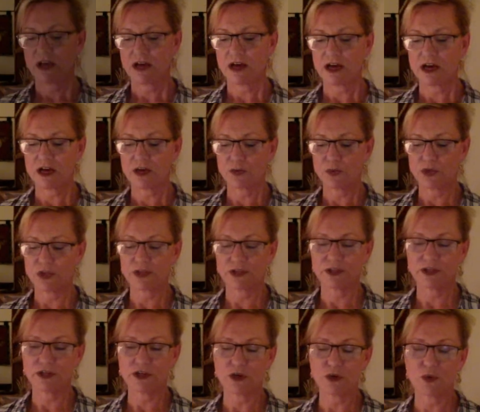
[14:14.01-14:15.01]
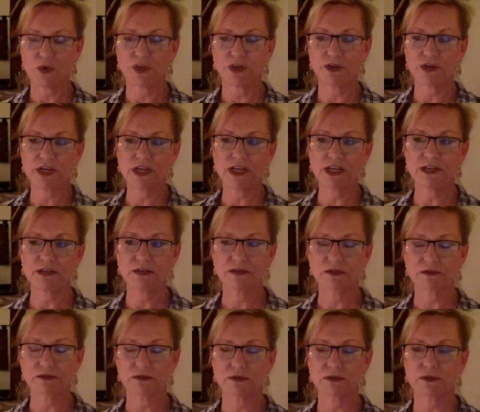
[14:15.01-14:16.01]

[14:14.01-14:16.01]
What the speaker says: Well, when you're getting